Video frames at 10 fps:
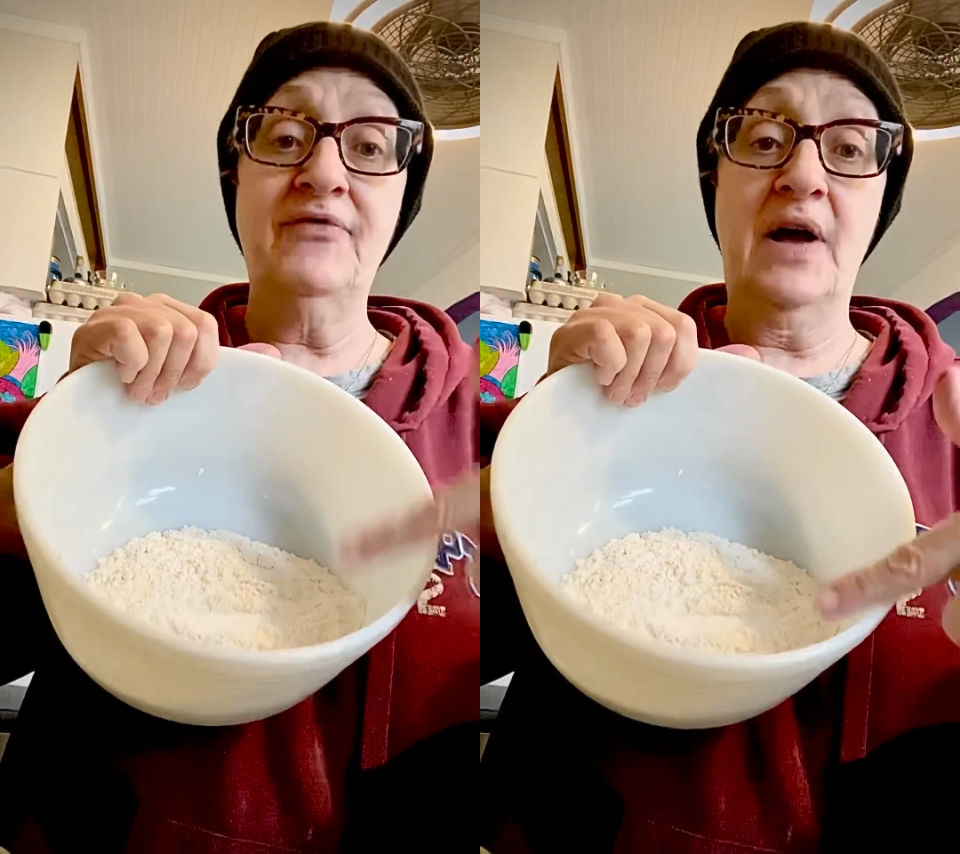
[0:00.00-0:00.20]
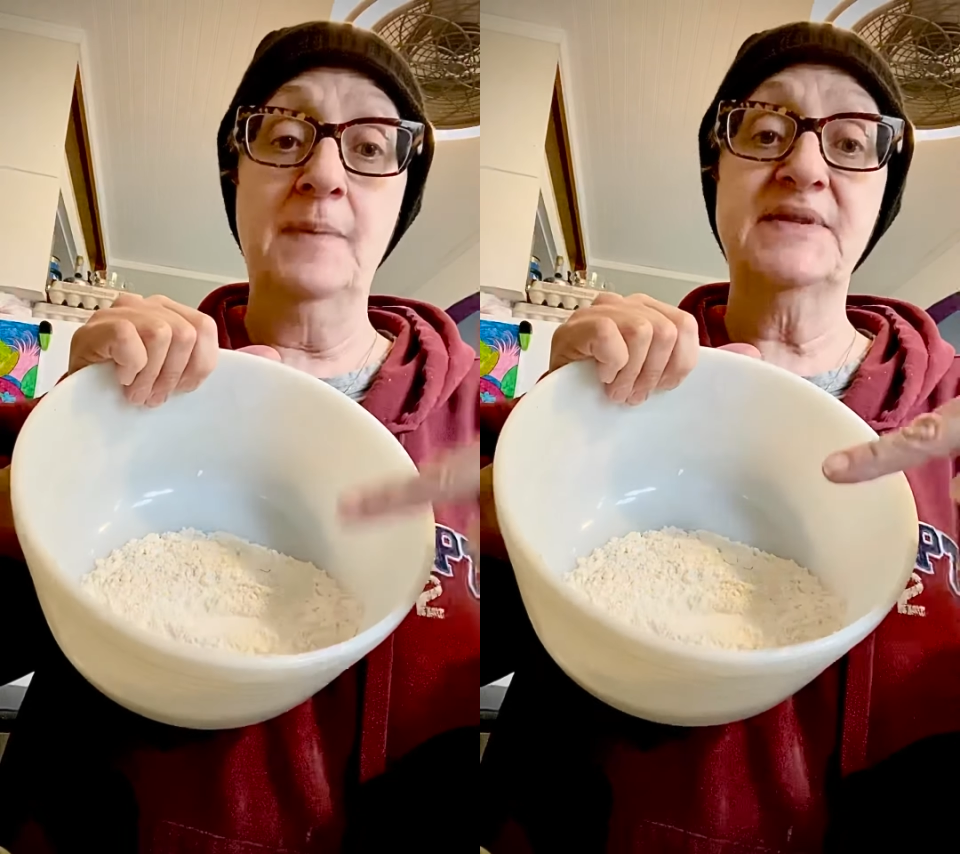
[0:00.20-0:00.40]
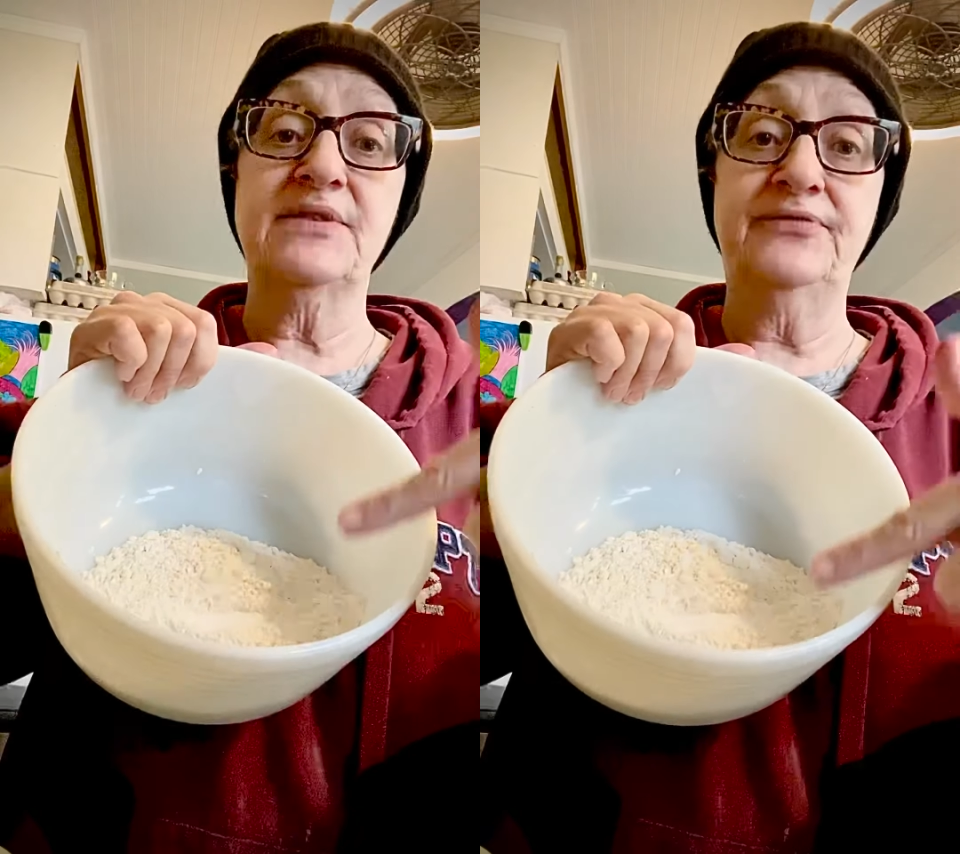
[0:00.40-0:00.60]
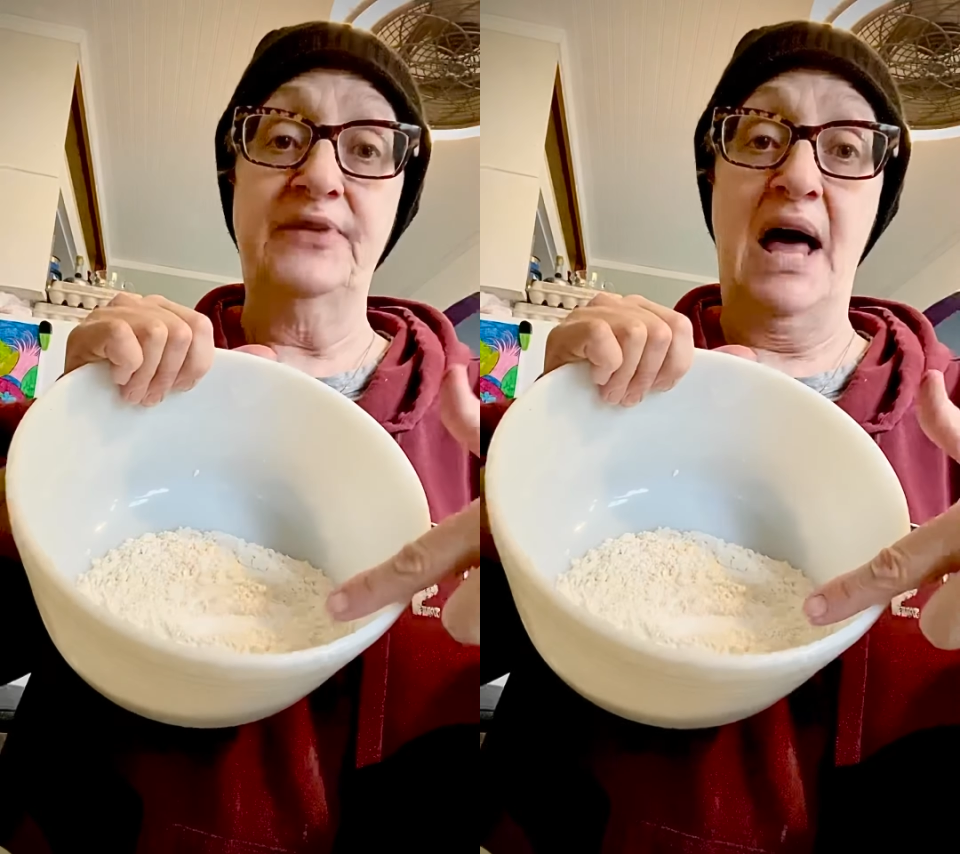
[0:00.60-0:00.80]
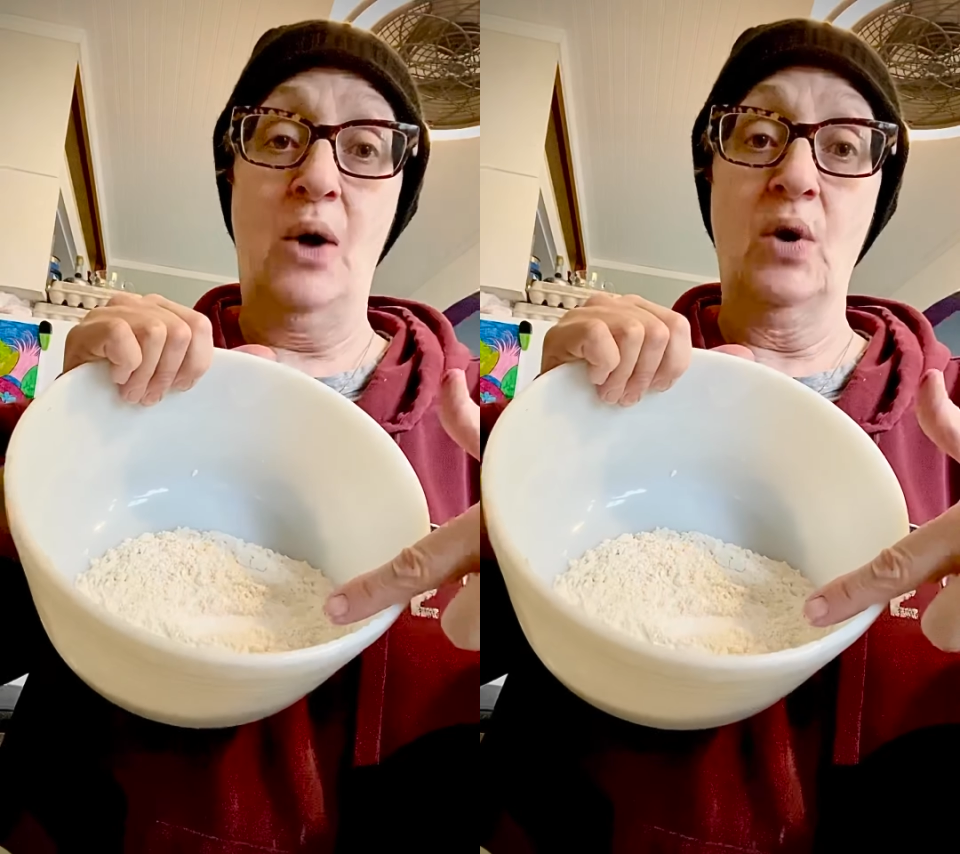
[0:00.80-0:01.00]
cups of
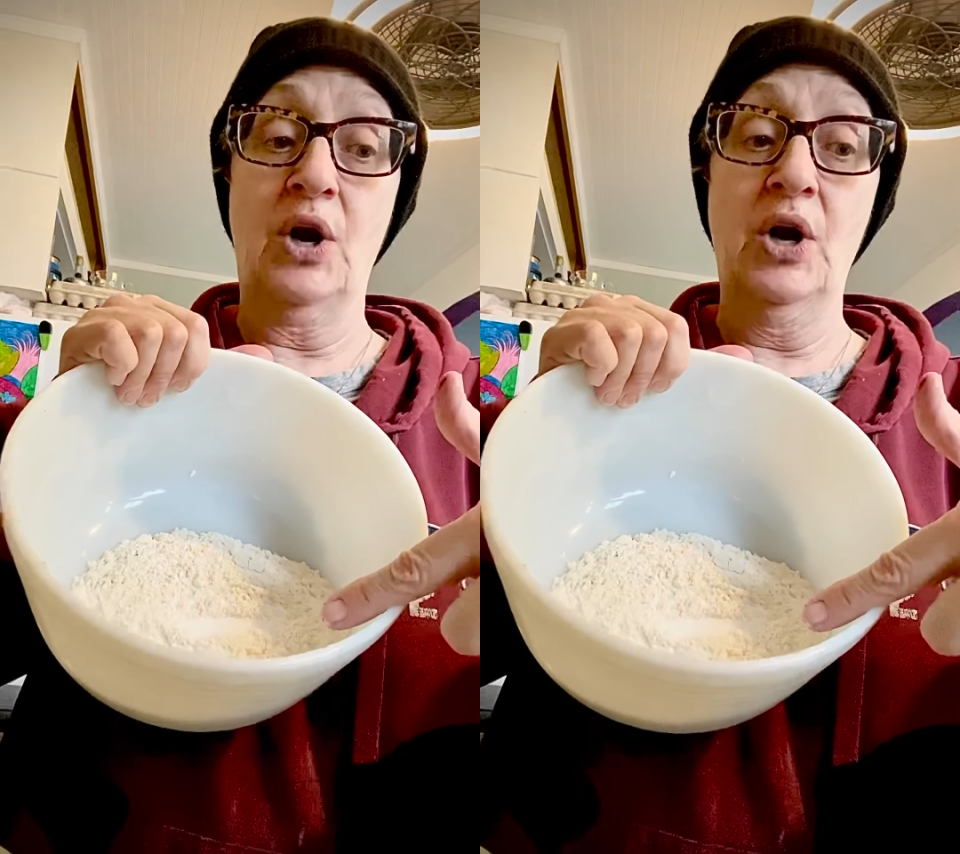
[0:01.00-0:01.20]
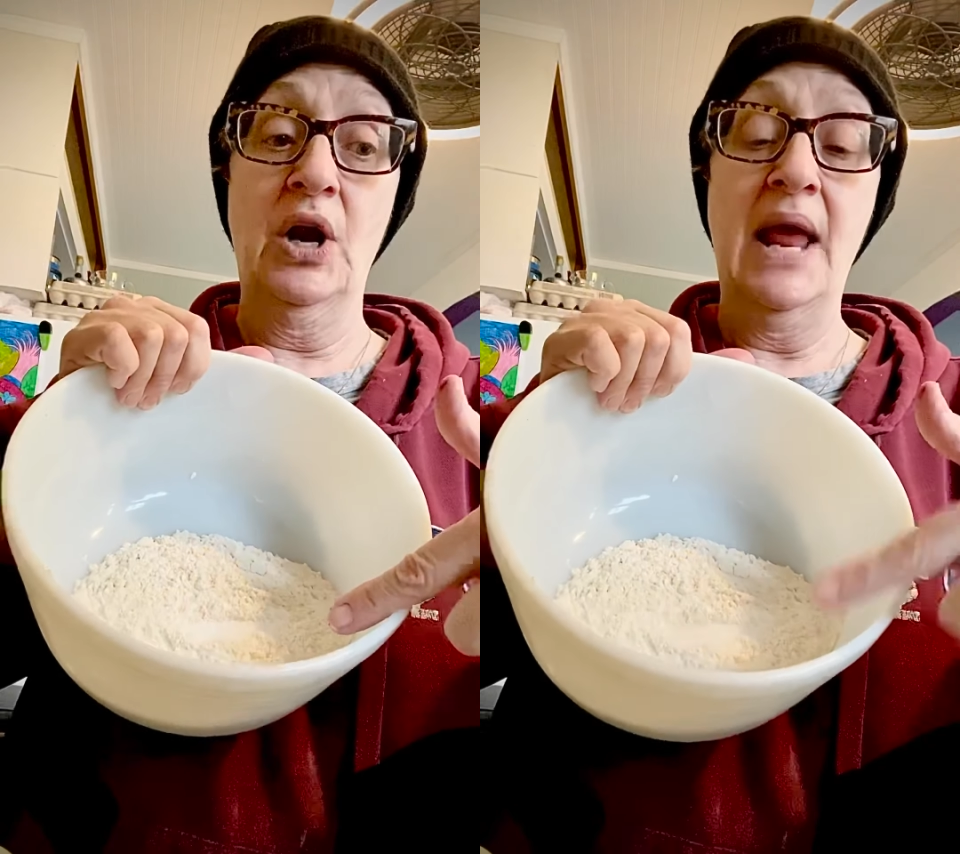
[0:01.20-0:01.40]
flour